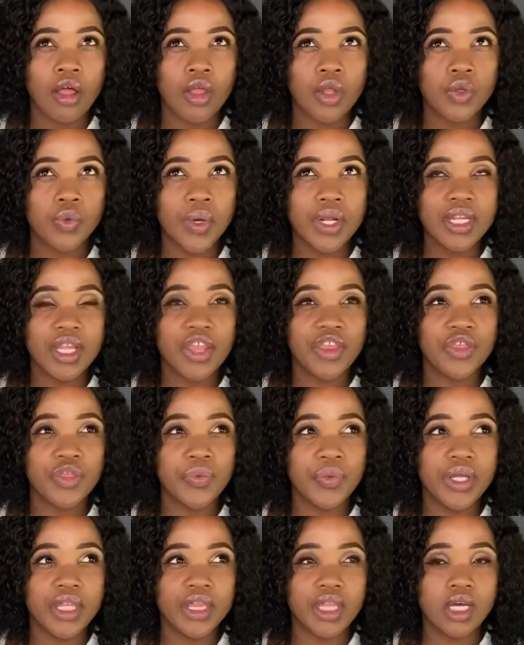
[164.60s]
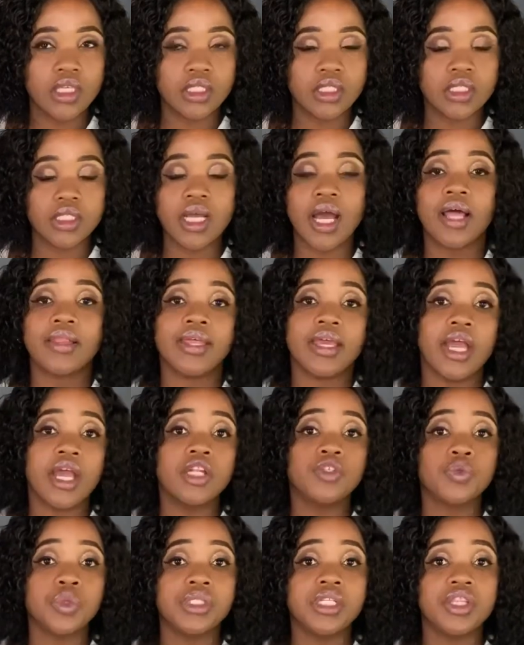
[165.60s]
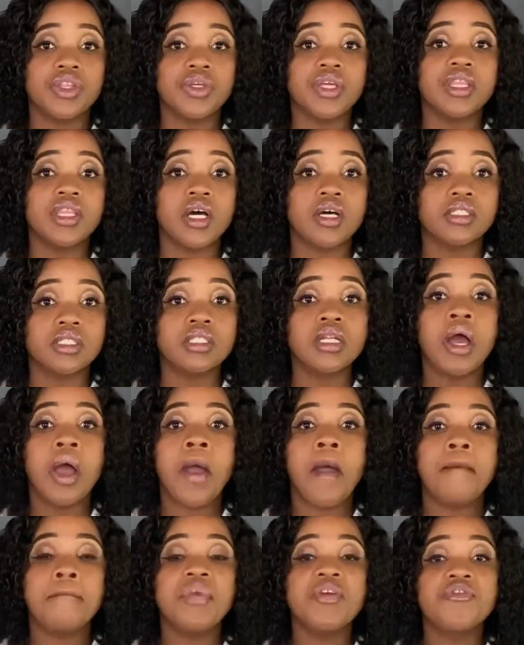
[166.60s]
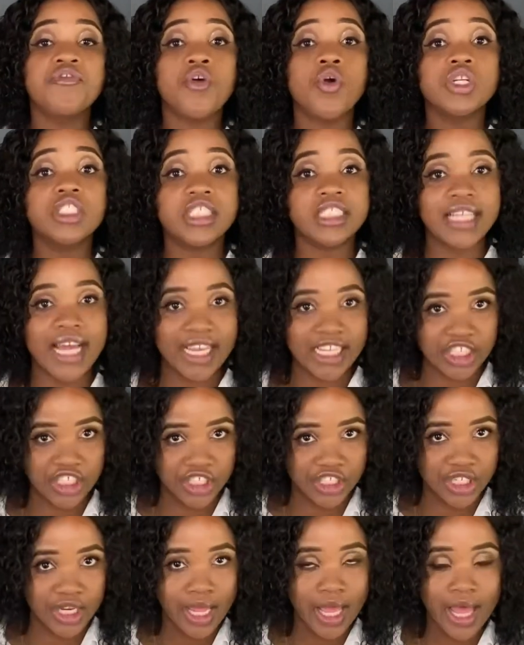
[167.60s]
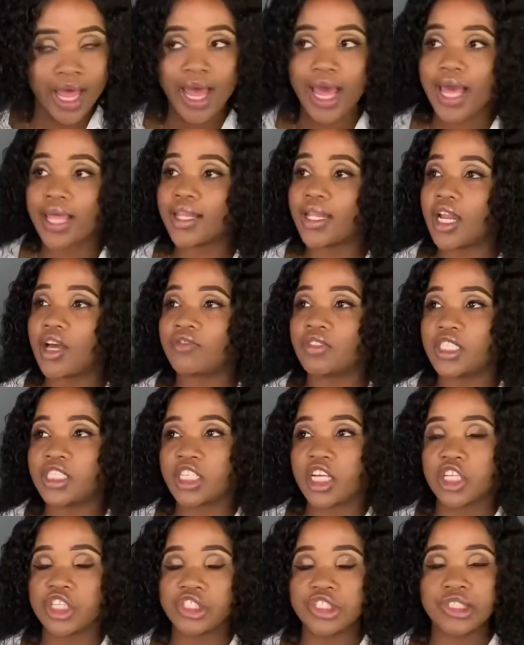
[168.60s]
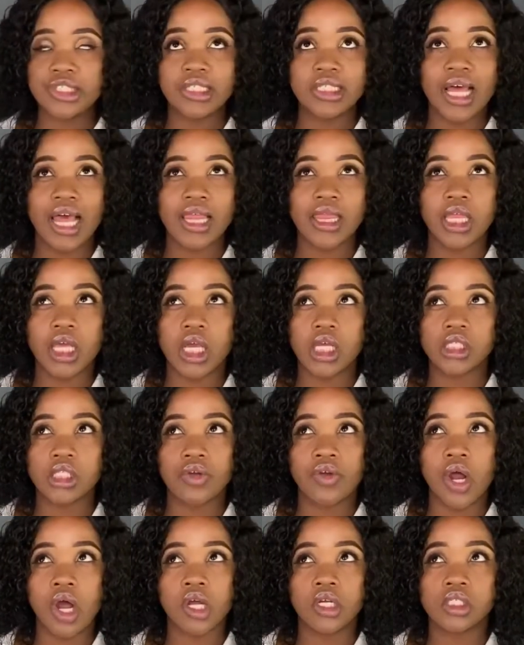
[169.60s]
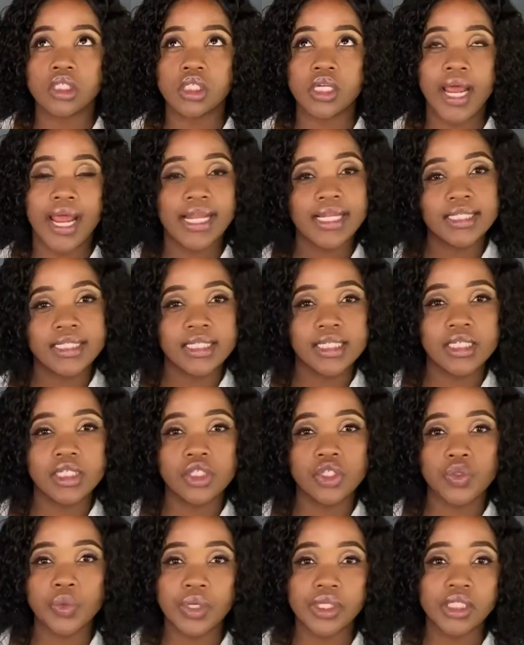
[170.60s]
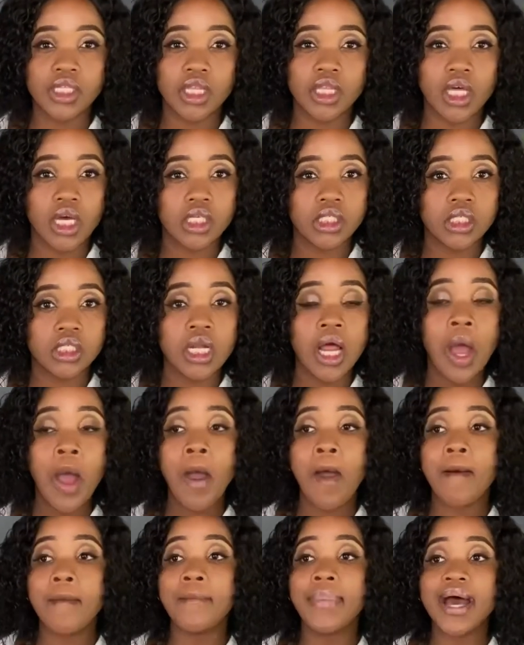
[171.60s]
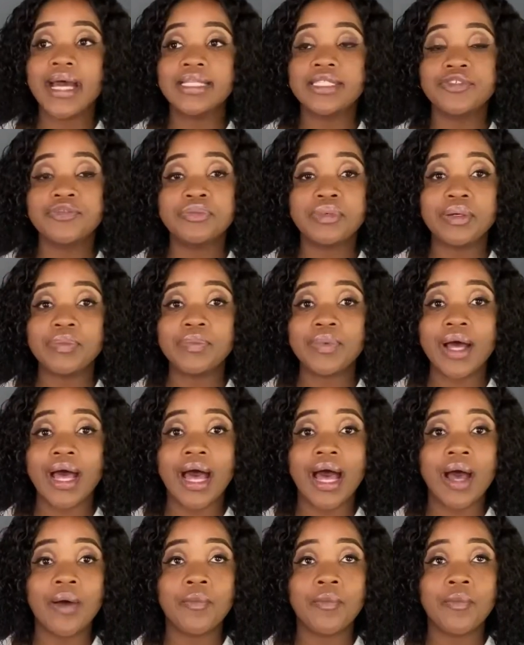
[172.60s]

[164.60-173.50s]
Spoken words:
23,000. Yeah, they earn 23,000 before deduction. And then after deductions, I think around 20,000. But remember,